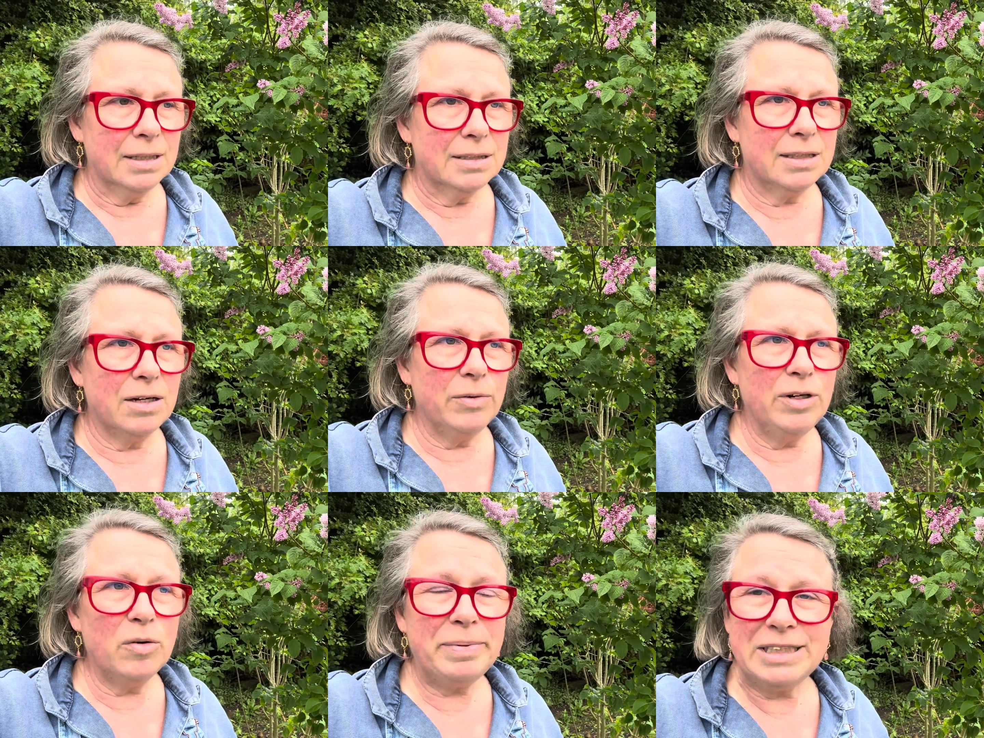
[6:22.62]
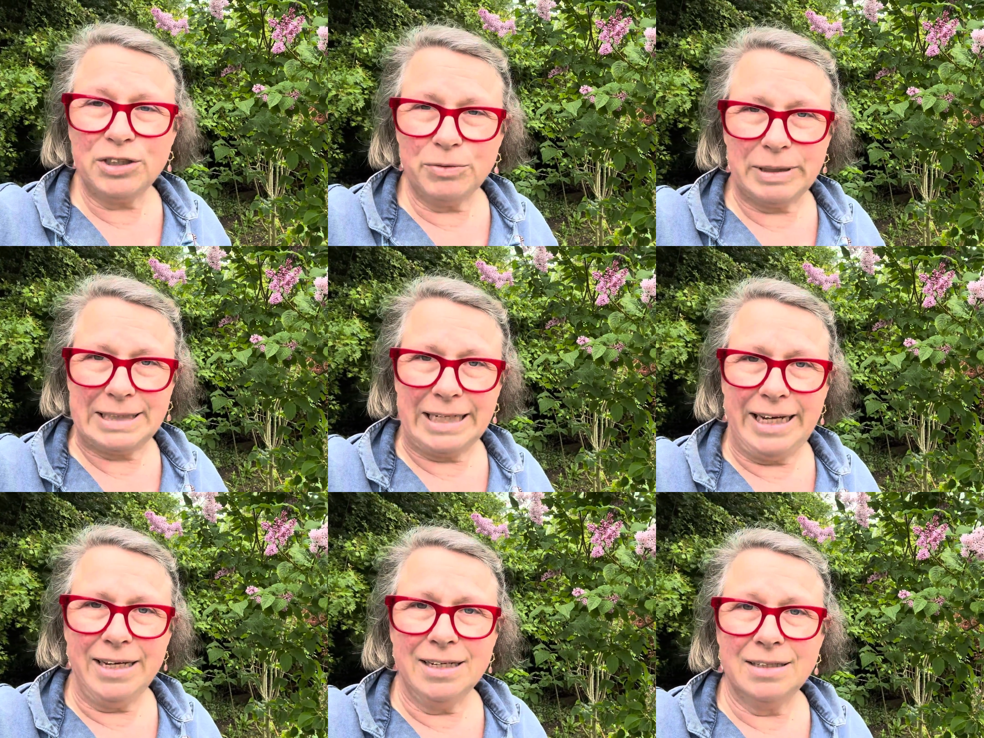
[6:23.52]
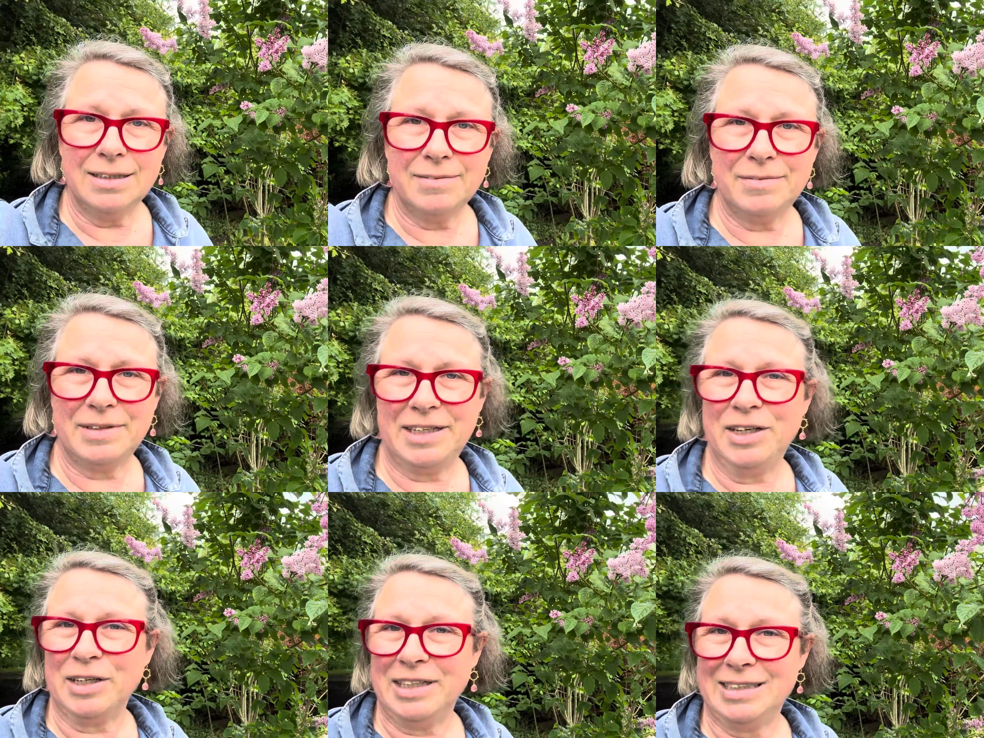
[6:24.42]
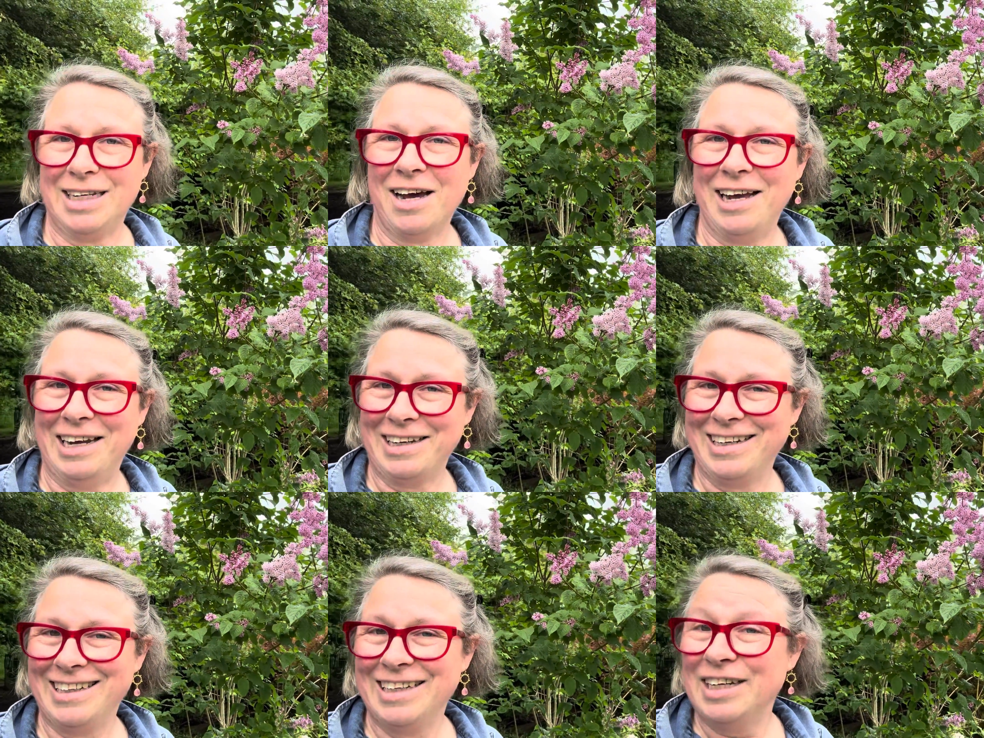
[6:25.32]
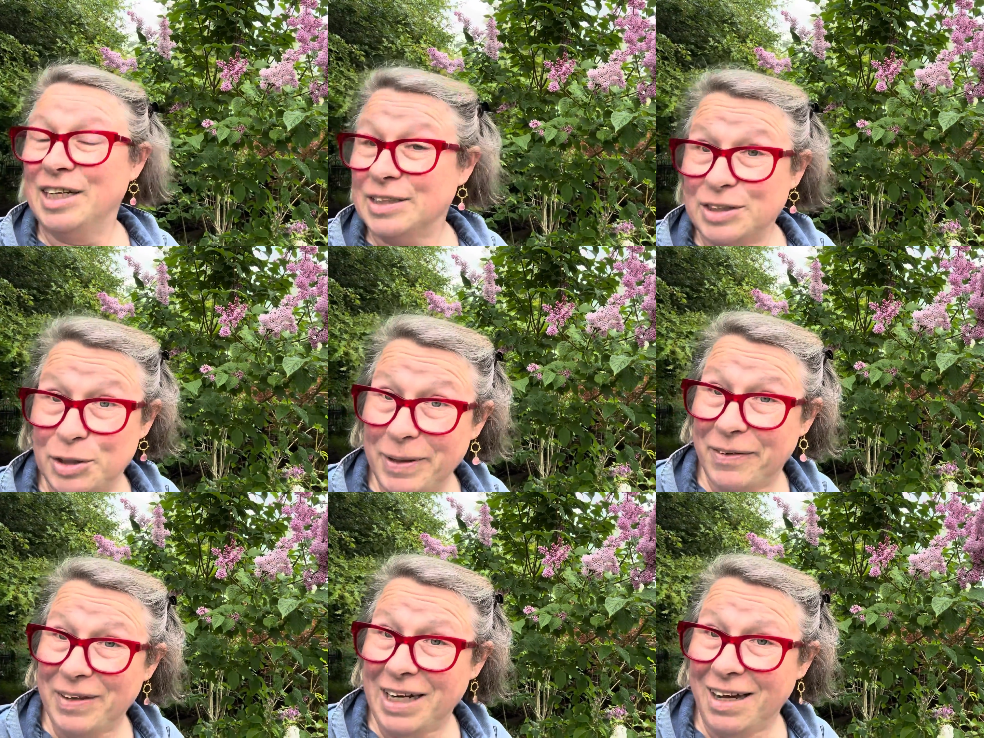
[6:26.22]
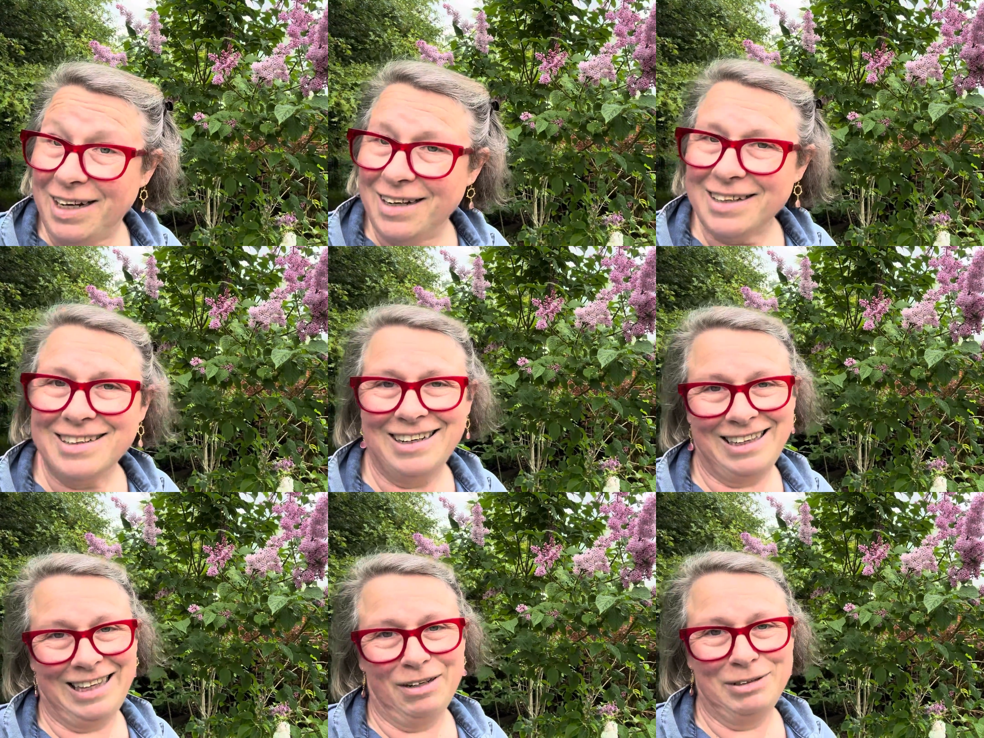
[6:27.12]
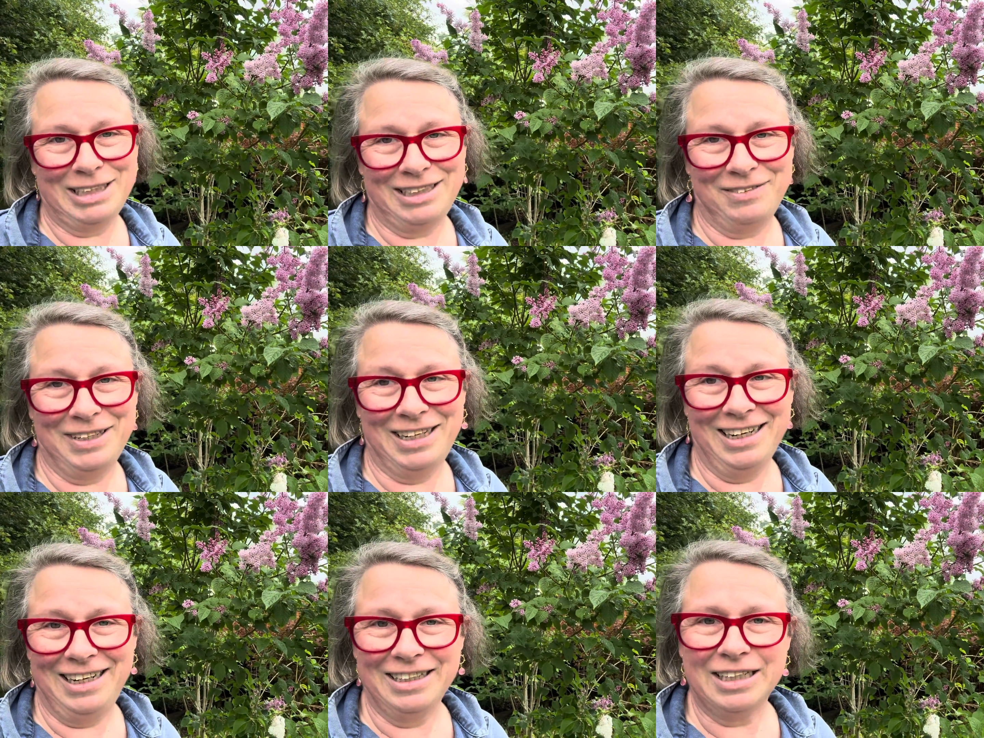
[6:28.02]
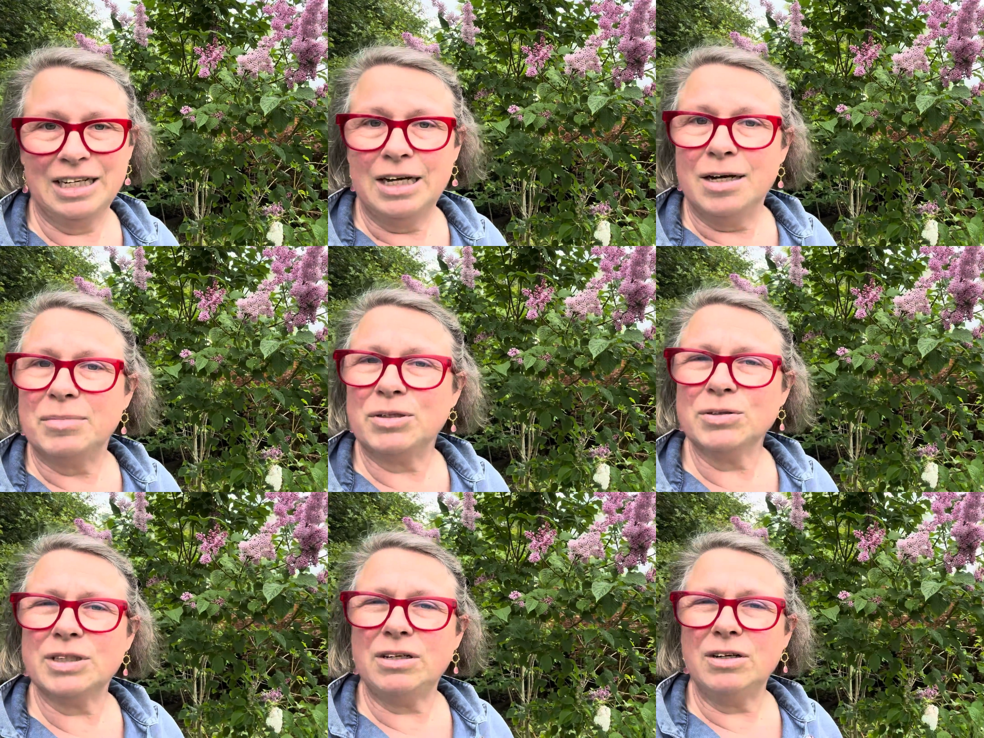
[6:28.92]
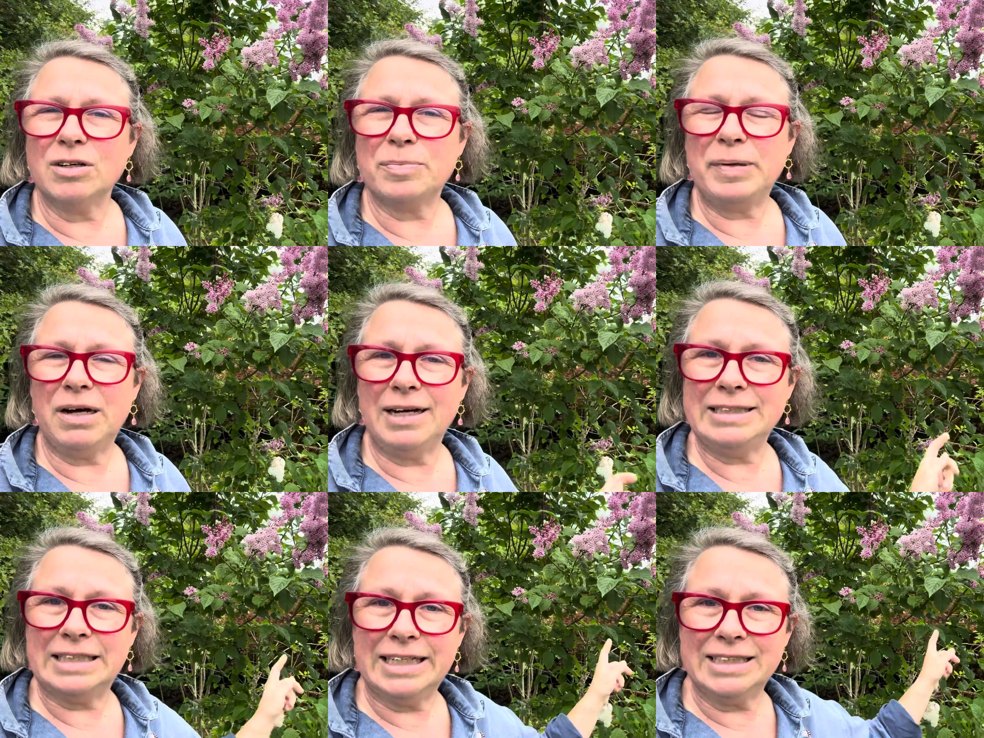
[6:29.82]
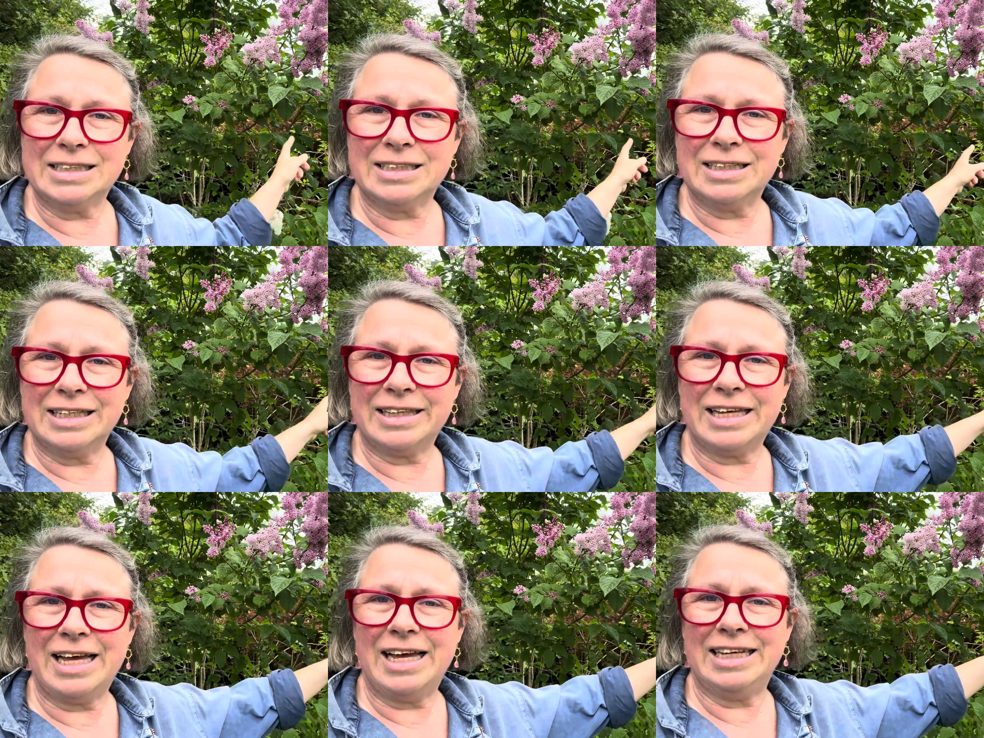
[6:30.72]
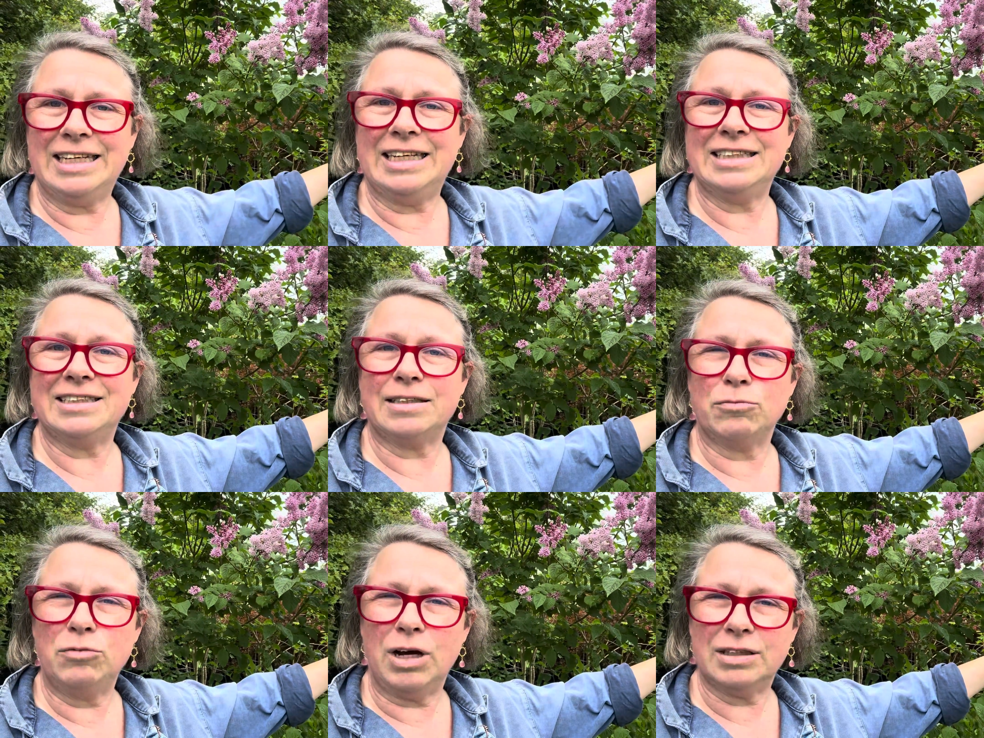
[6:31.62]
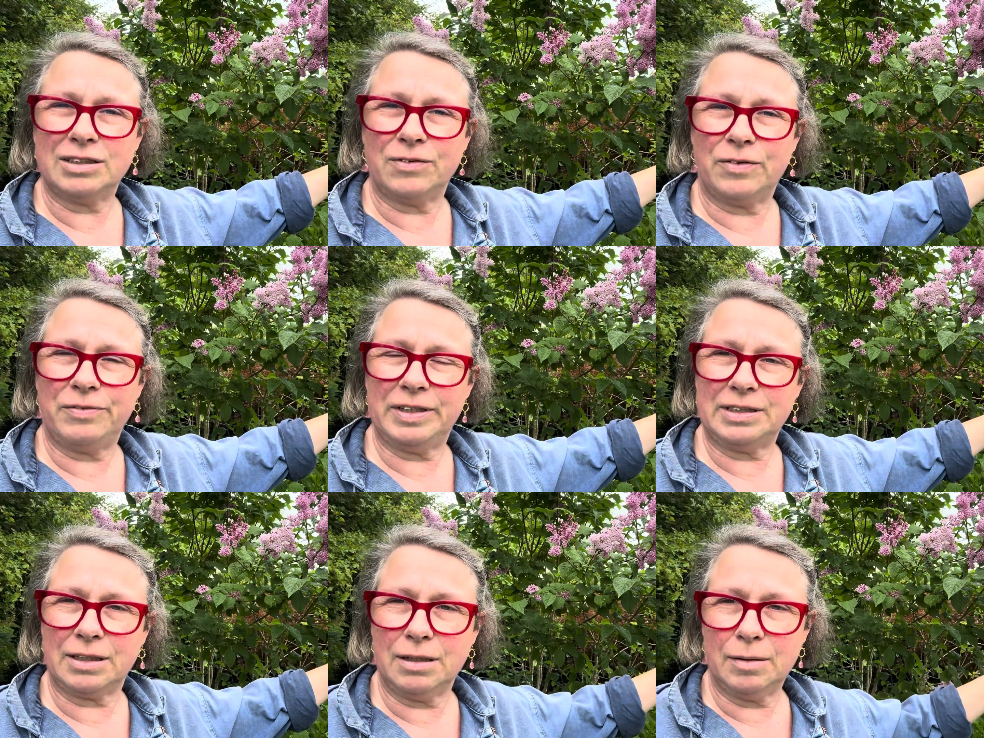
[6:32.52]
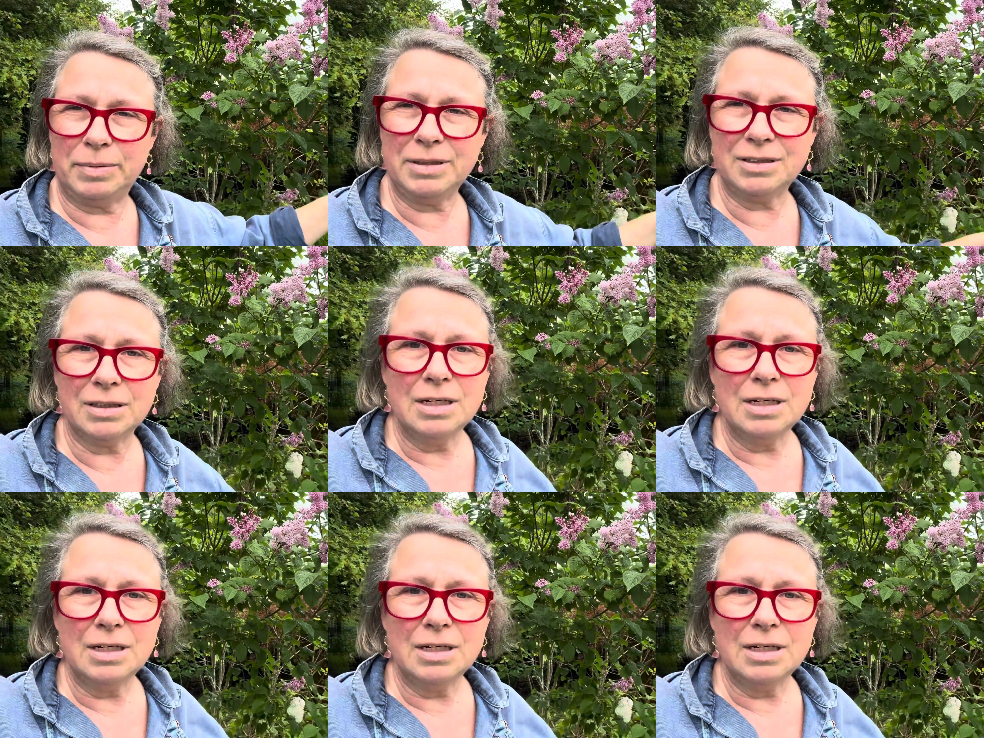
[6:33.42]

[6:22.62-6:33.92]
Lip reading: So we're not being too weddingy. Look at this lilac. So should we have the lilac? I think we should have the lilac. But also look behind it. There is the rust of the Physocarpus,